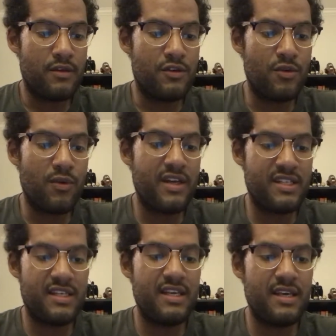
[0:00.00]
Do I
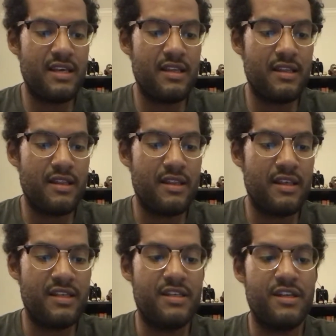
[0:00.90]
see
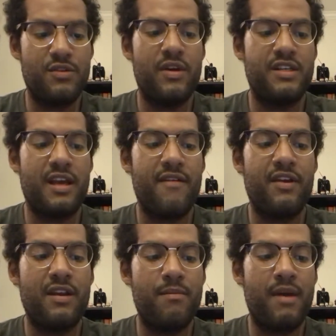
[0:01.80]
this situation
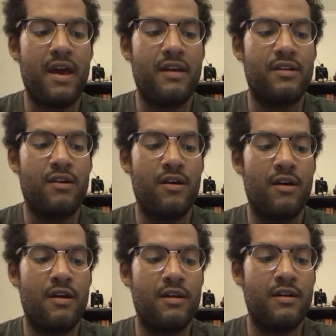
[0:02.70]
having an impact
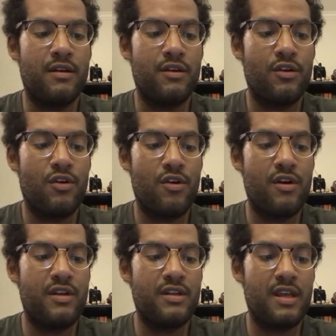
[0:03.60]
on
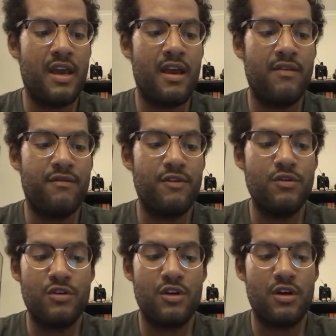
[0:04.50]
current and
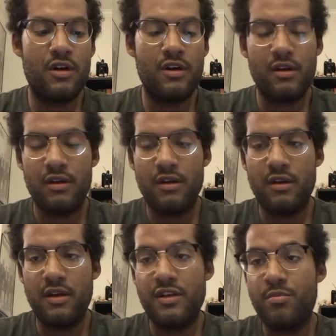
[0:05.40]
future
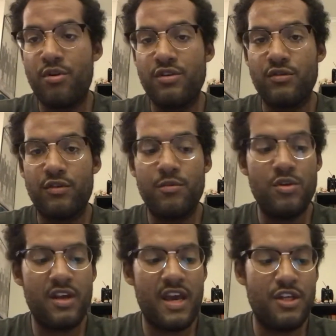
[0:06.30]
interpersonal
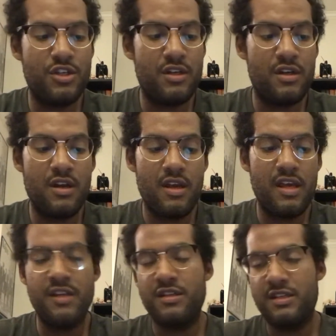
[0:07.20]
communication
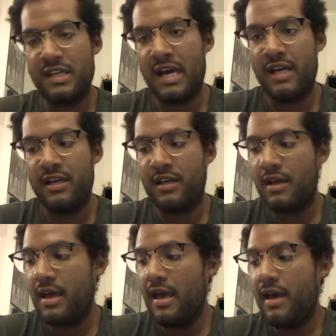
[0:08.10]
in society?
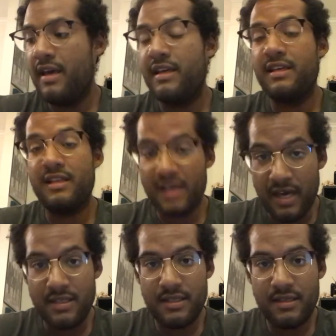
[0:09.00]

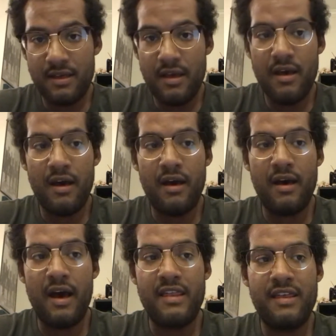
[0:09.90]
Yes.
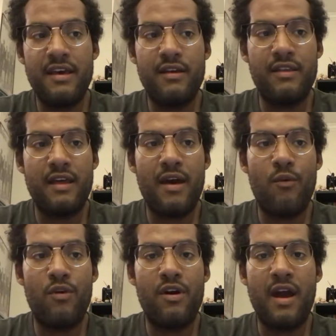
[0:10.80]
I think that
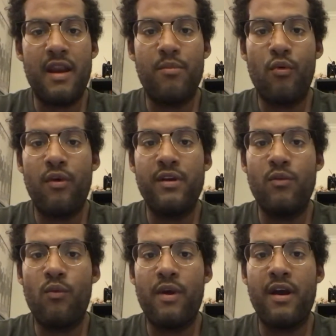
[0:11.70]
we're at a
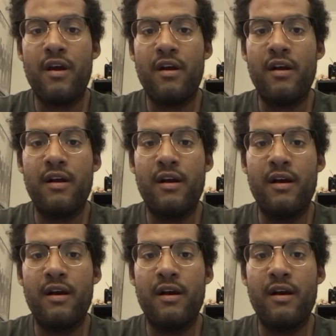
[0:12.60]
point where